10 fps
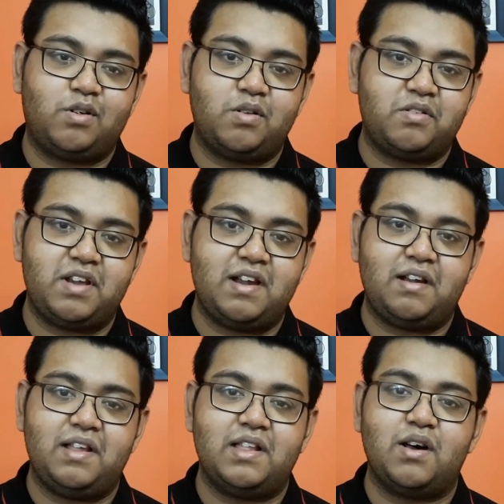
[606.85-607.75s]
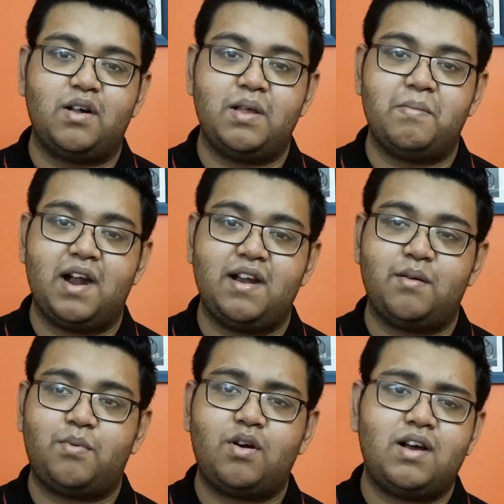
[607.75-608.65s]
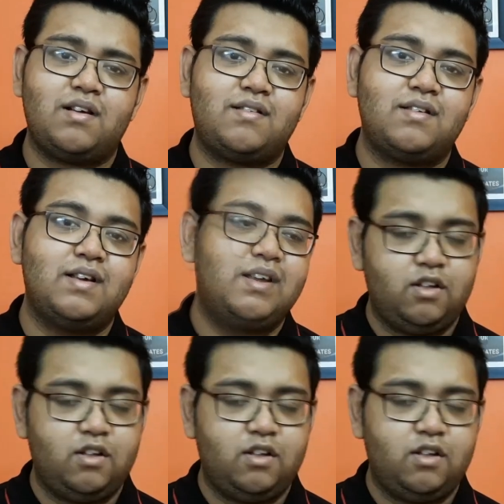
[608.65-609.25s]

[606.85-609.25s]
constantly the rebranded products.